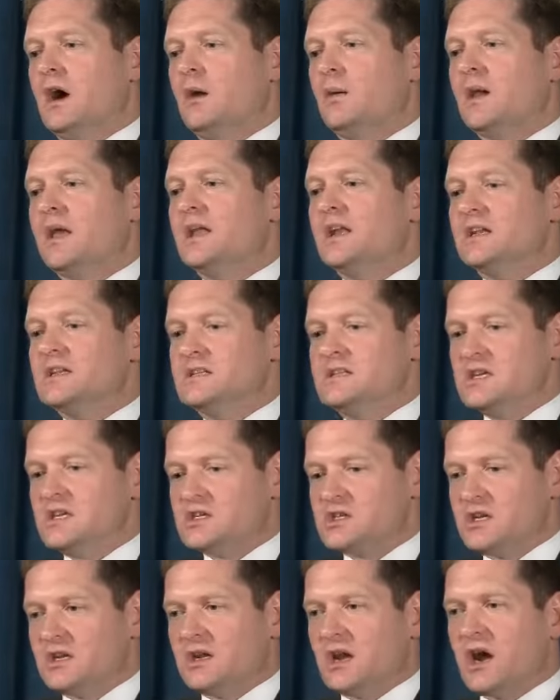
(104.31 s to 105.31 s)
In
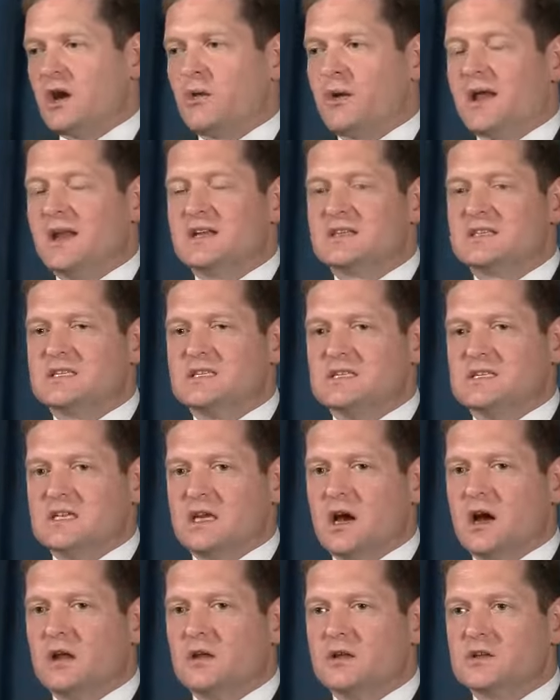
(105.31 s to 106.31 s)
addition, our
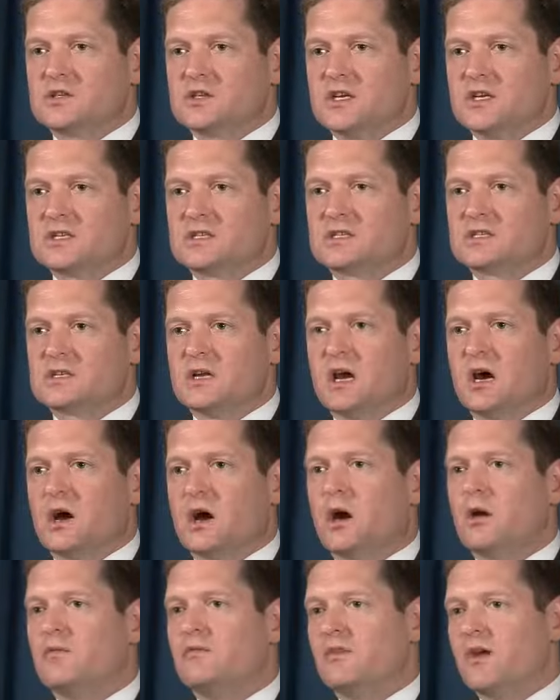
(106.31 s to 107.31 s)
anesthesiologists
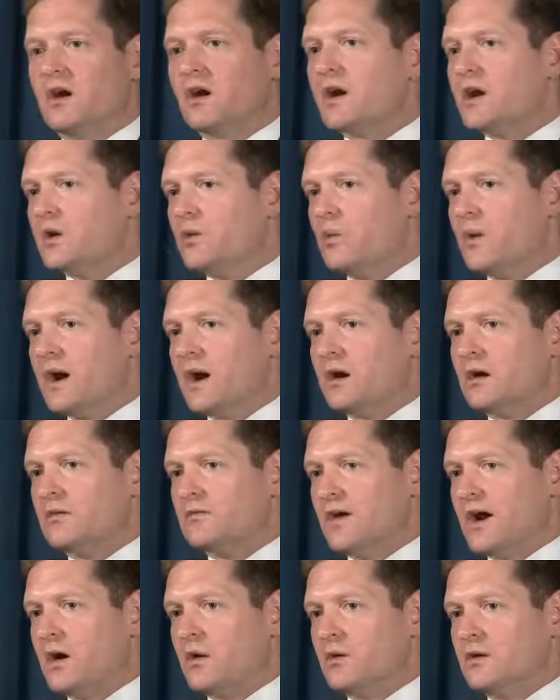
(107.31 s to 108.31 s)
are very aware
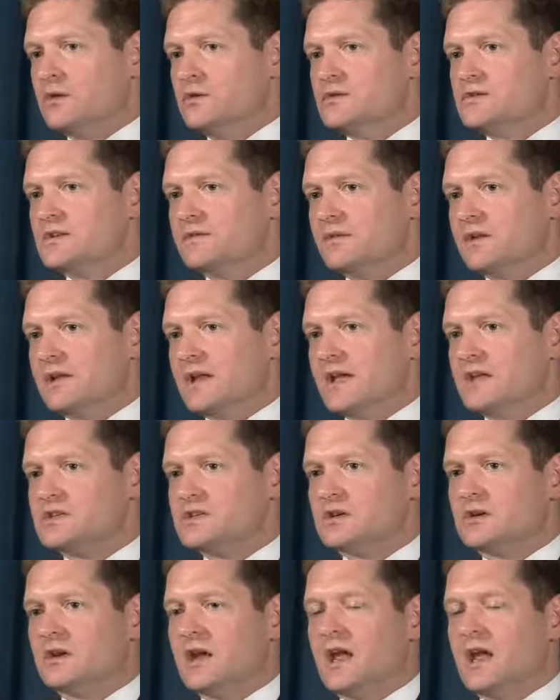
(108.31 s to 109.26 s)
of our use of the laser,